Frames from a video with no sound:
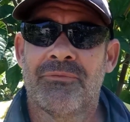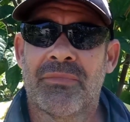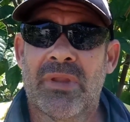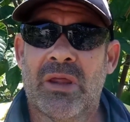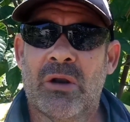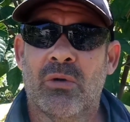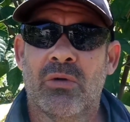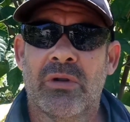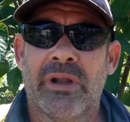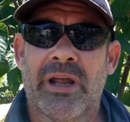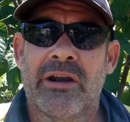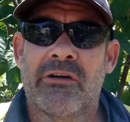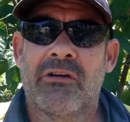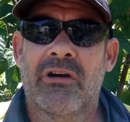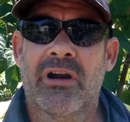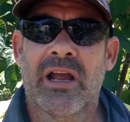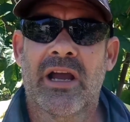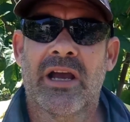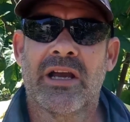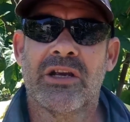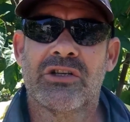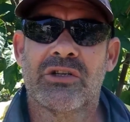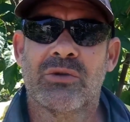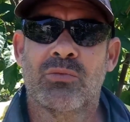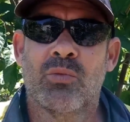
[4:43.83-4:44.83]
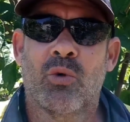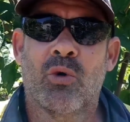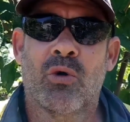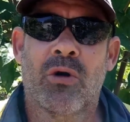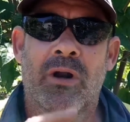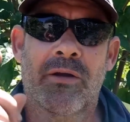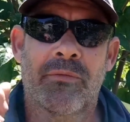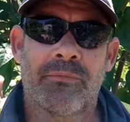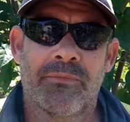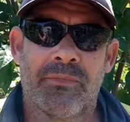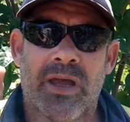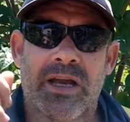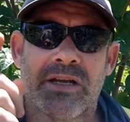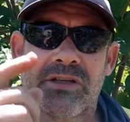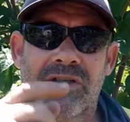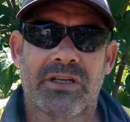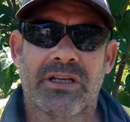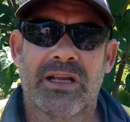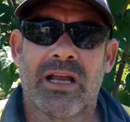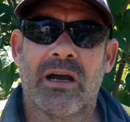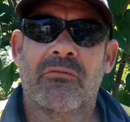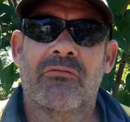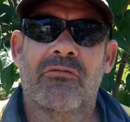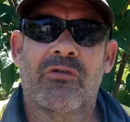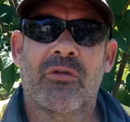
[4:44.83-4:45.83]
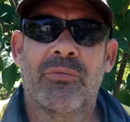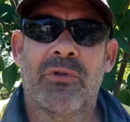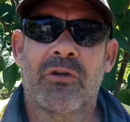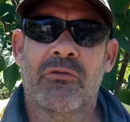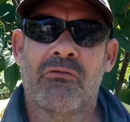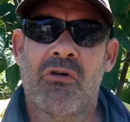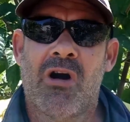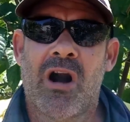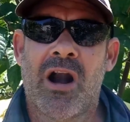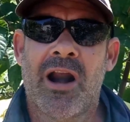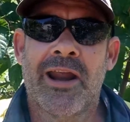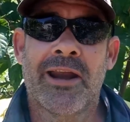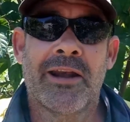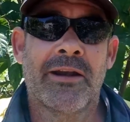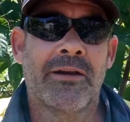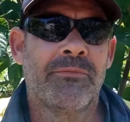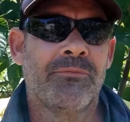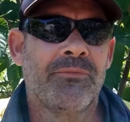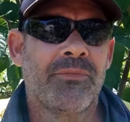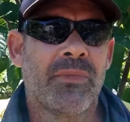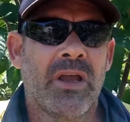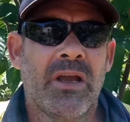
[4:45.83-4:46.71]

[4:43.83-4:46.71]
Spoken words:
and all our irrigation water has to come from the rain.